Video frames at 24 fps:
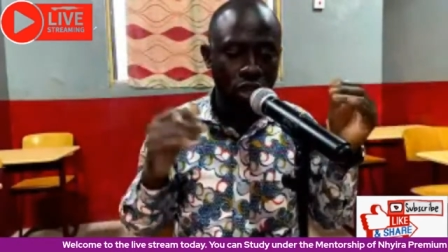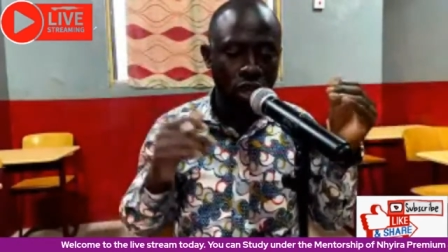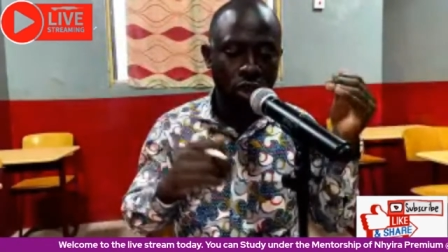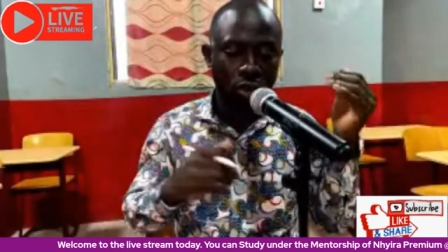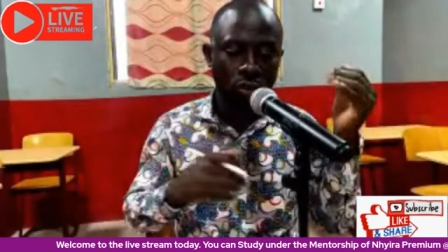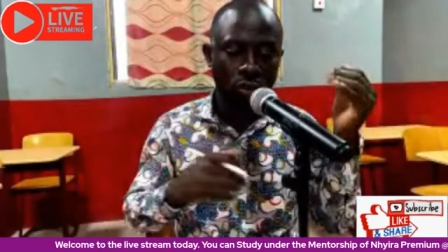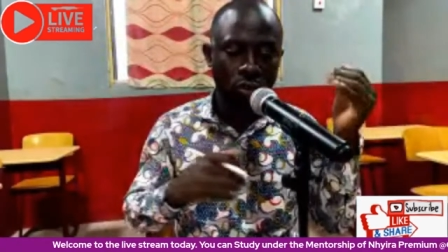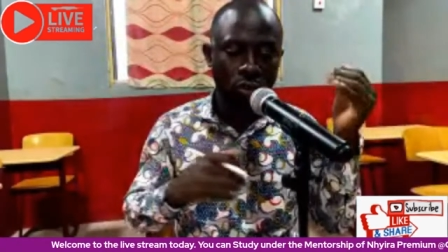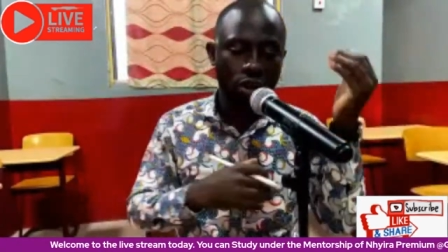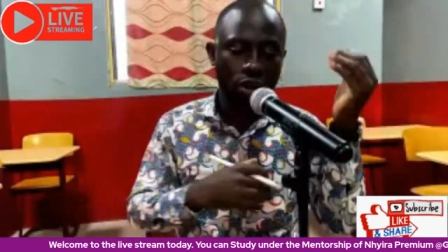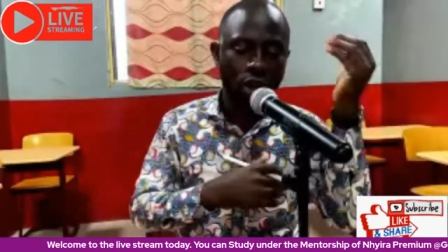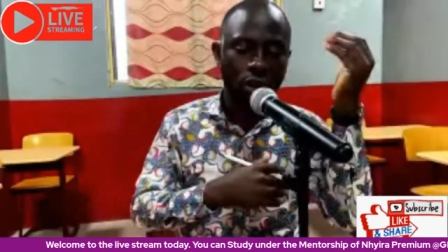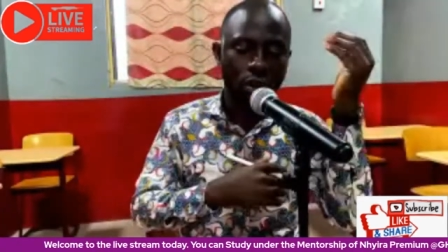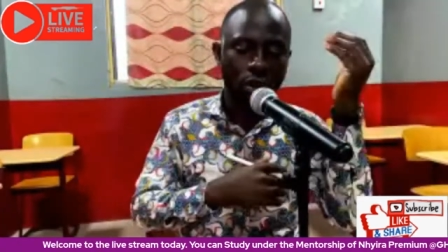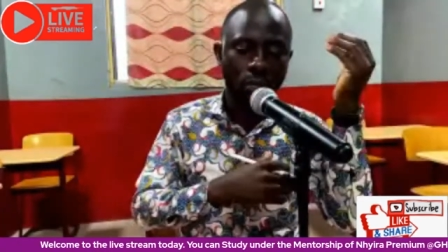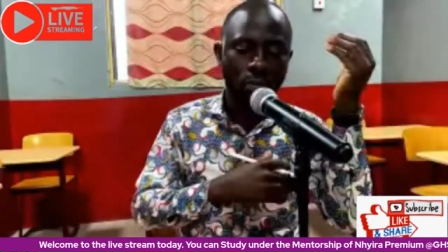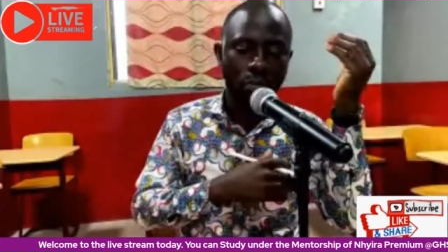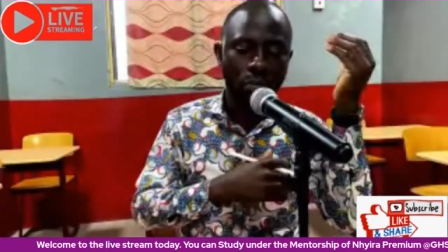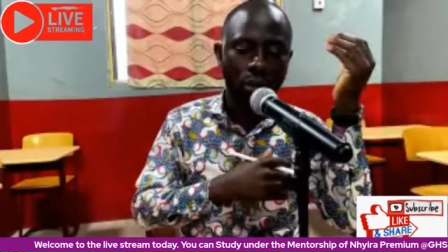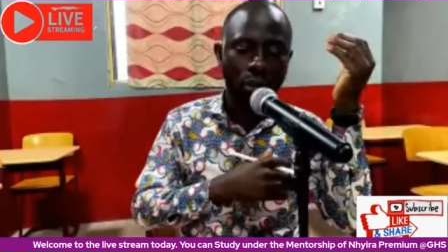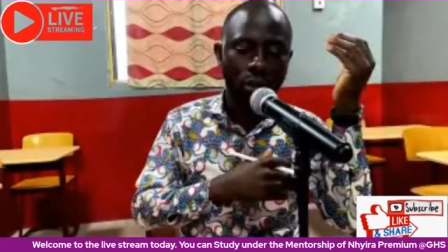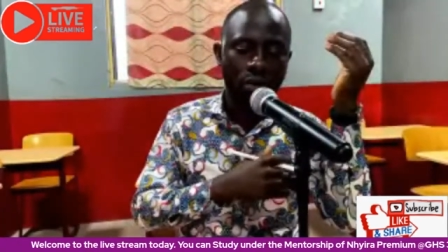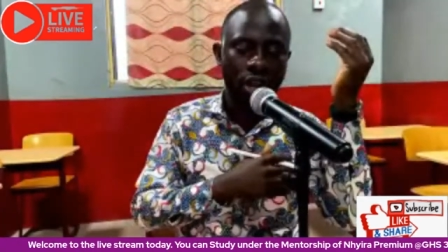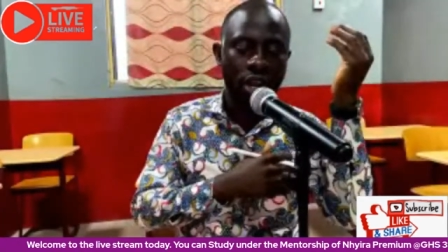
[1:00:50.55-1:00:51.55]
when you are
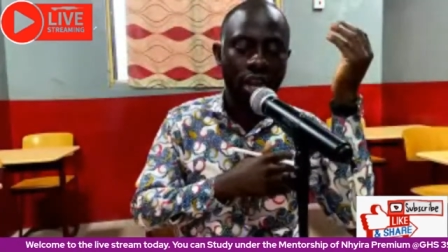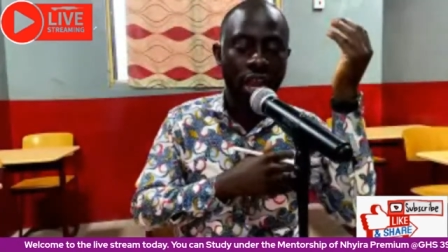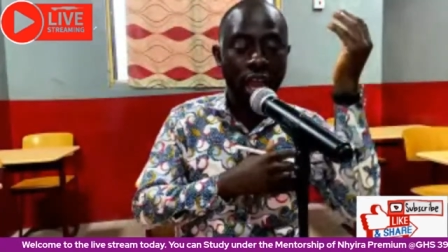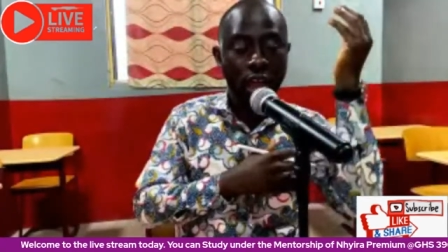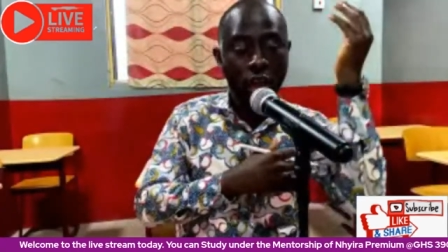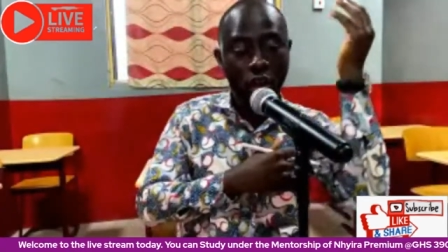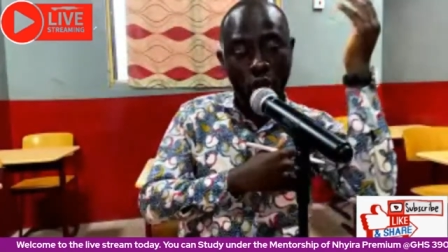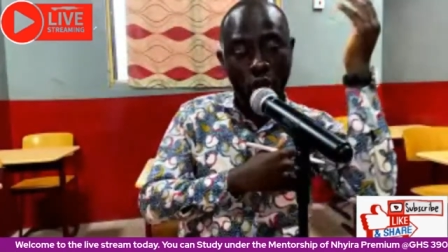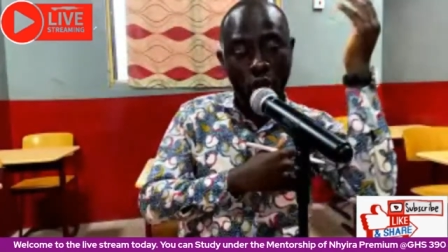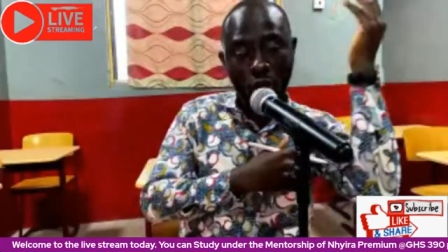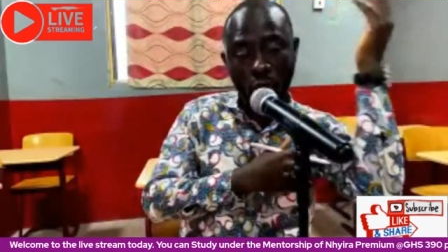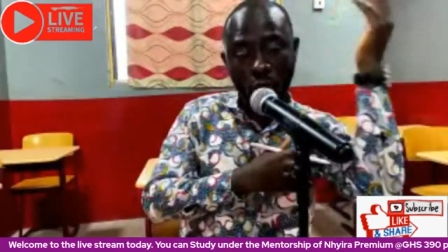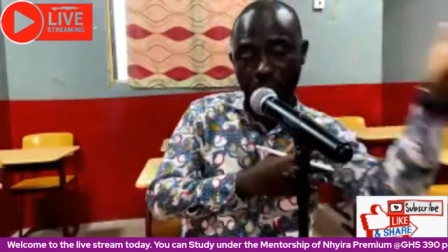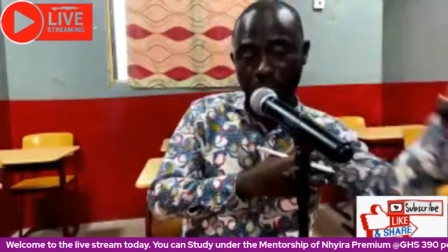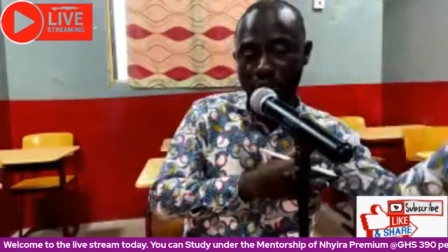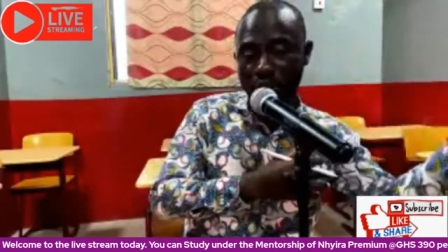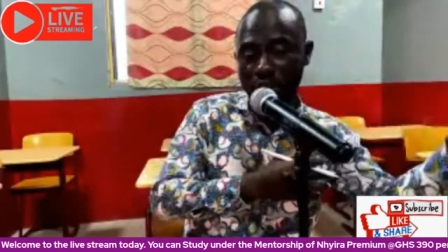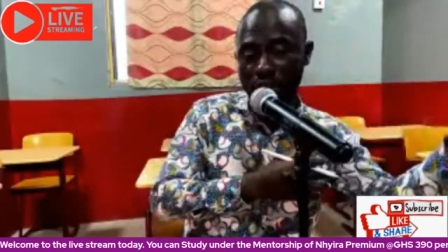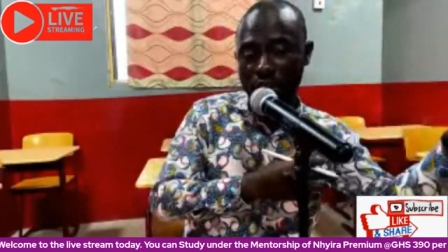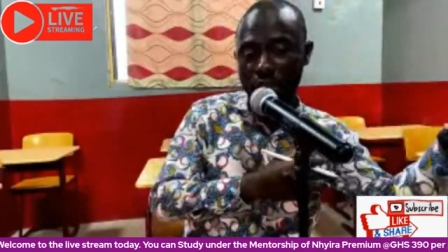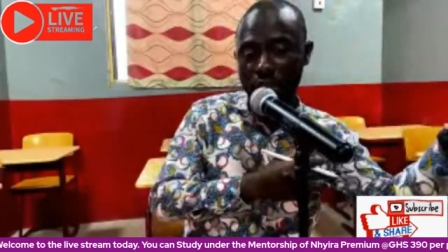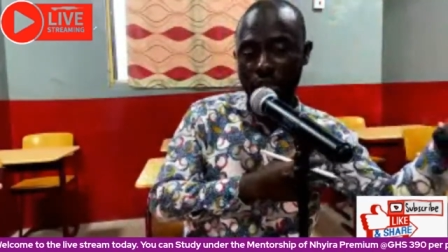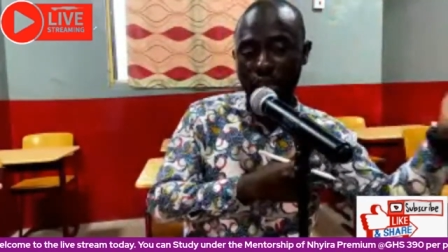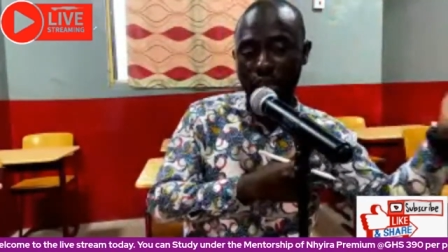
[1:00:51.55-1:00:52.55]
comparing a
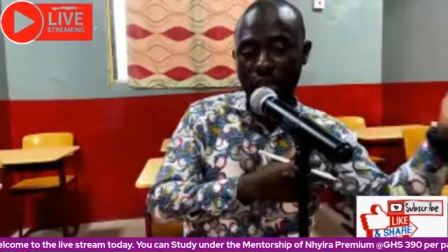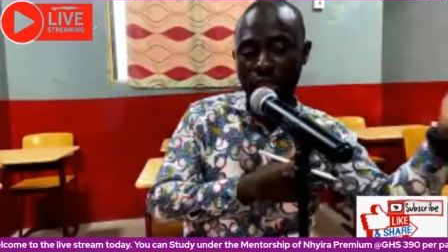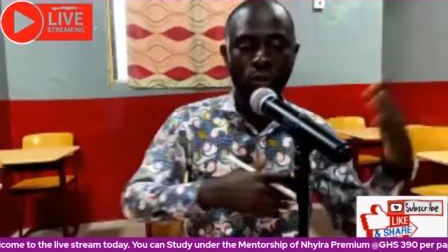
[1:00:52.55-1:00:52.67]
company